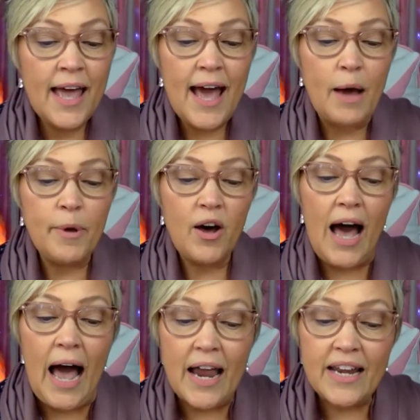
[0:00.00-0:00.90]
How about
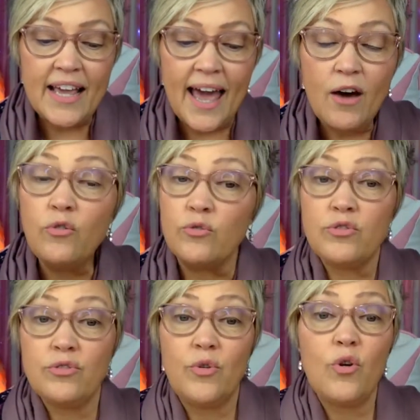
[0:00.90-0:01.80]
hiding
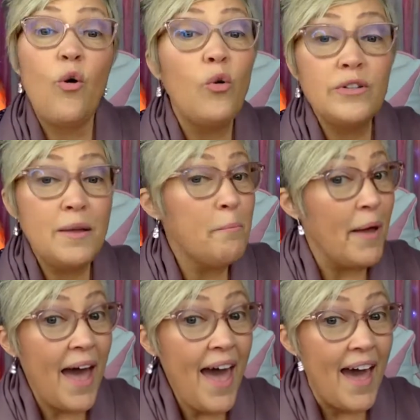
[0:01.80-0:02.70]
out or holding
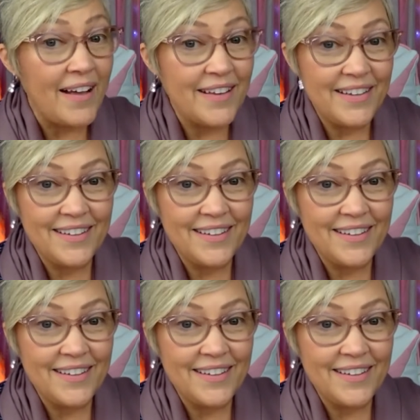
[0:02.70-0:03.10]
back?